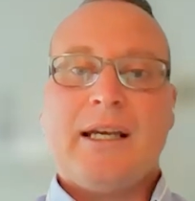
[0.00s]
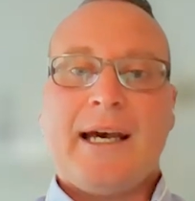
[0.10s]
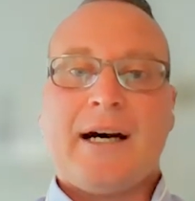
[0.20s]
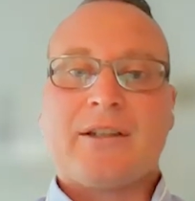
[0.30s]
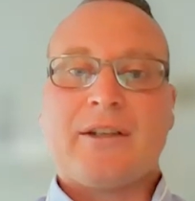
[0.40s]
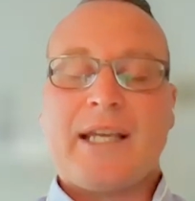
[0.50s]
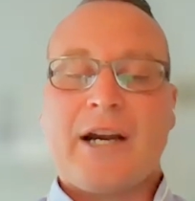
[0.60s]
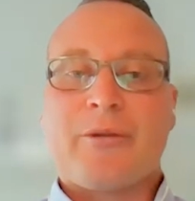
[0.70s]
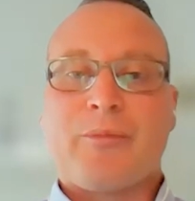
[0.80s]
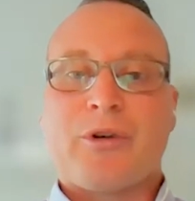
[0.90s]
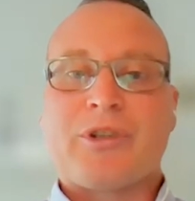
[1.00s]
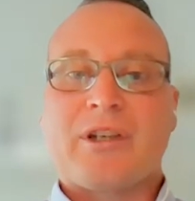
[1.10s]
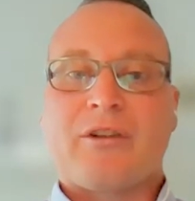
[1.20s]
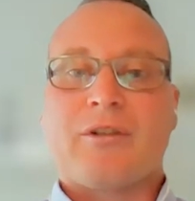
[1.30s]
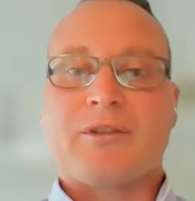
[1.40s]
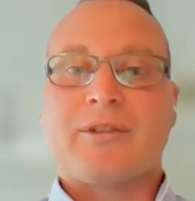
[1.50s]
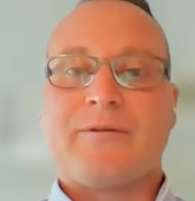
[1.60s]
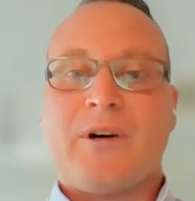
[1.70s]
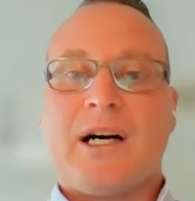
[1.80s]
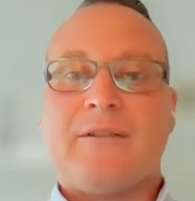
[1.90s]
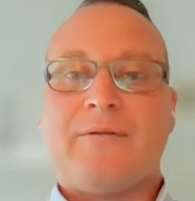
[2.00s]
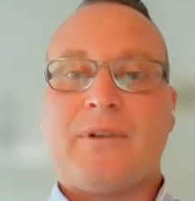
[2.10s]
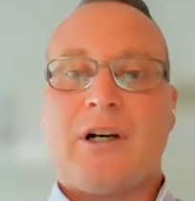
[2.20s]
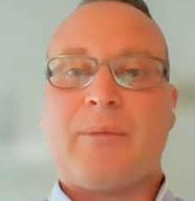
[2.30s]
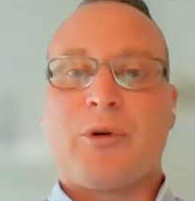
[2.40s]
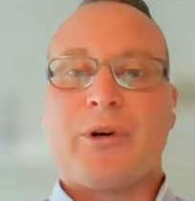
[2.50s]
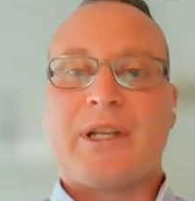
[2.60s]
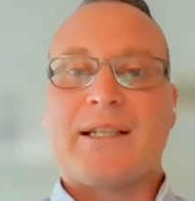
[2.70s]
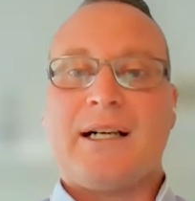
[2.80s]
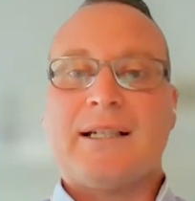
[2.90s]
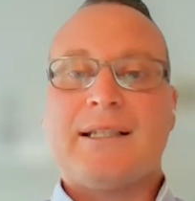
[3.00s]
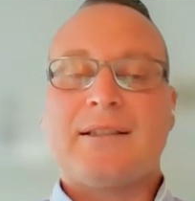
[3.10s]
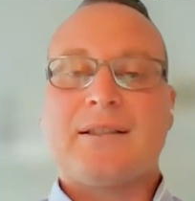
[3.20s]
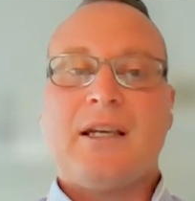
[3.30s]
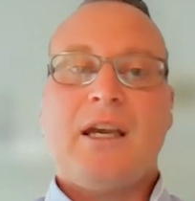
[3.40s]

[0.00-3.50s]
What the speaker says: out to the Yarrie project across those 5 high priority targets.